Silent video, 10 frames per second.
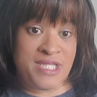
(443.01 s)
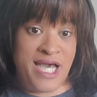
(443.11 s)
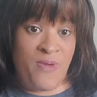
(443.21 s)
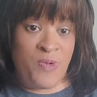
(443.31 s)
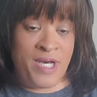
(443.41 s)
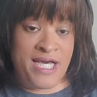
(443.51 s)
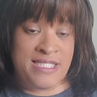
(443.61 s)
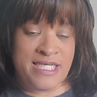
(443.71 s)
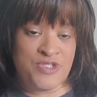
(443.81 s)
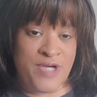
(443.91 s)
that
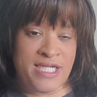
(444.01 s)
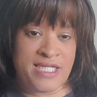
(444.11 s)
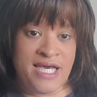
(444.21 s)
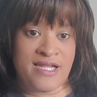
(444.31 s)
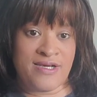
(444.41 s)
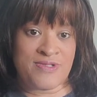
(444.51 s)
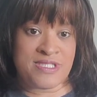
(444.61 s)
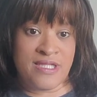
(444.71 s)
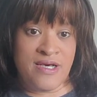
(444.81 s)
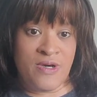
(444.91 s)
was. I tried to kind of go
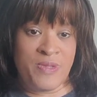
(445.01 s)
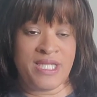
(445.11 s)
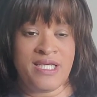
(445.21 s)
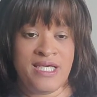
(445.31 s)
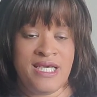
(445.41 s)
slow and